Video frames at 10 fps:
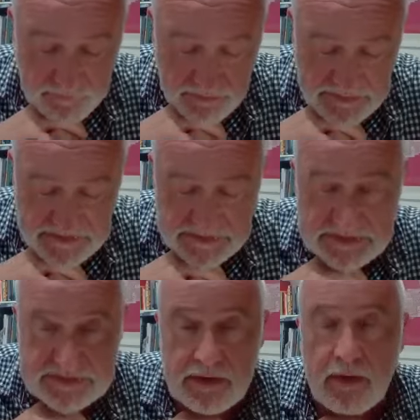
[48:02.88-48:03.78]

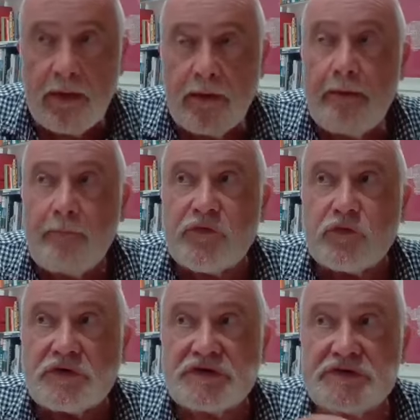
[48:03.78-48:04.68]
influences,
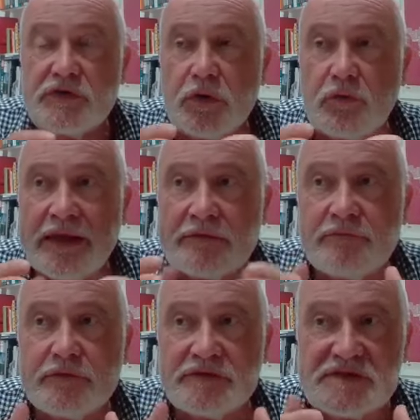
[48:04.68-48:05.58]
through just you know the
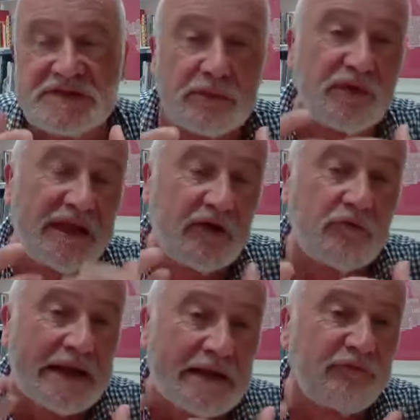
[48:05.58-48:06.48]
influence of some of the
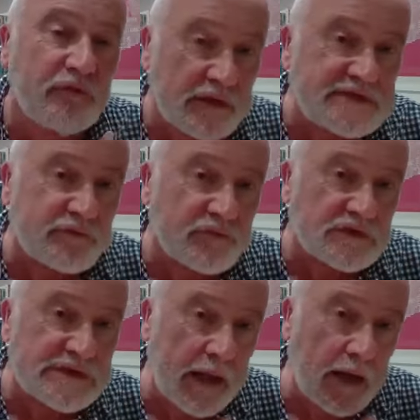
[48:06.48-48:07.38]
great
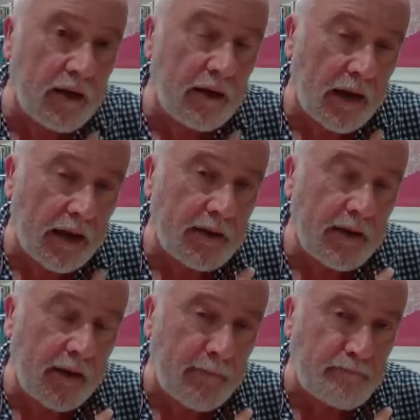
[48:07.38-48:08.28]
philosophers like like
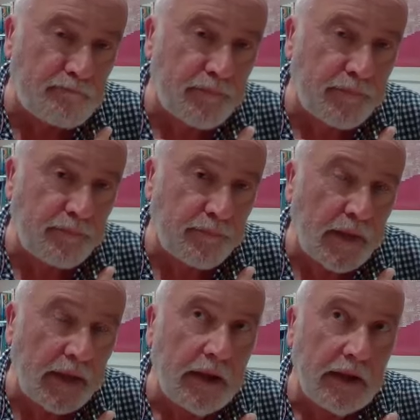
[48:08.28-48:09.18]
um,
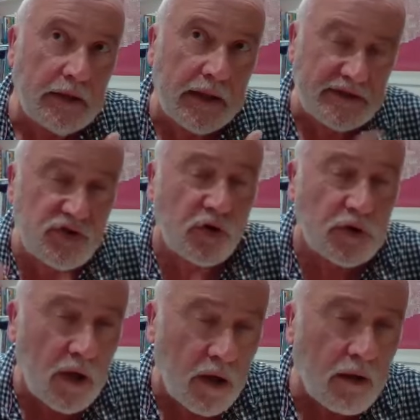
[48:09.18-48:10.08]
like
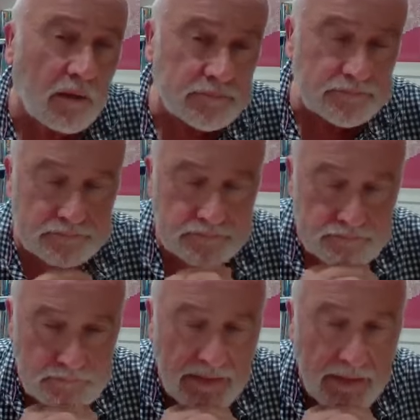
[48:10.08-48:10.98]
John Locke.
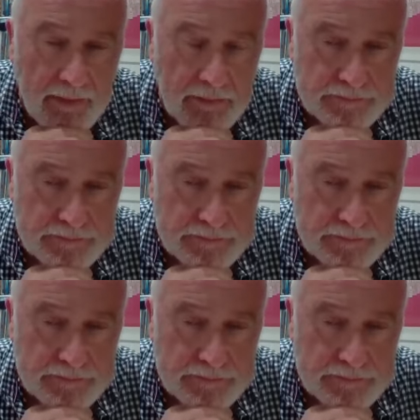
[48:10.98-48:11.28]
Yeah.